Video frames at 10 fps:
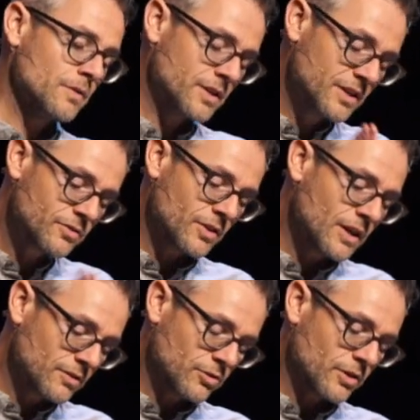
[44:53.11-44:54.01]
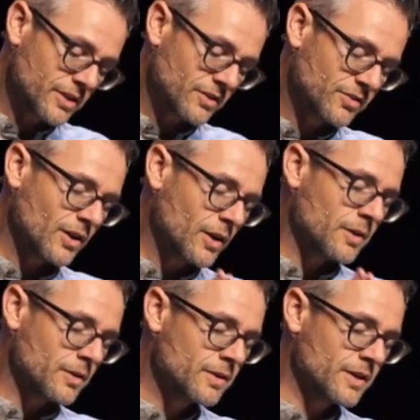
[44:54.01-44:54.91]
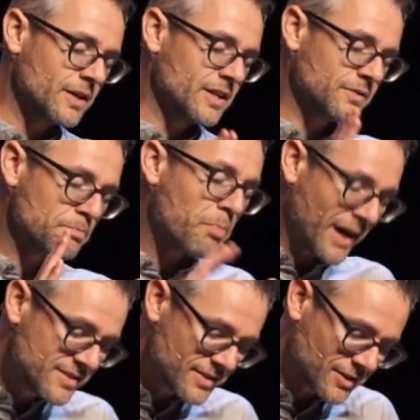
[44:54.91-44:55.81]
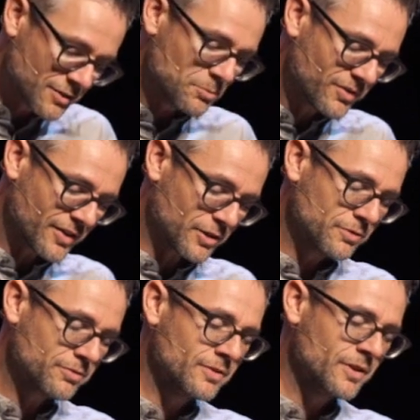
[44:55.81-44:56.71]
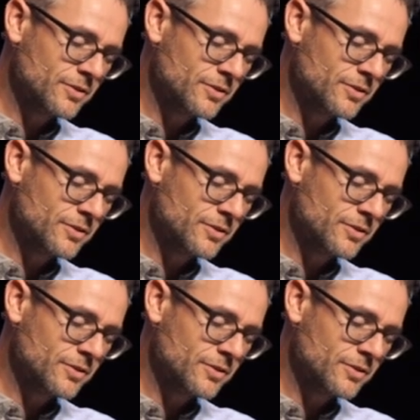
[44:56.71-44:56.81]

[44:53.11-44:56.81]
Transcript: that he's binding himself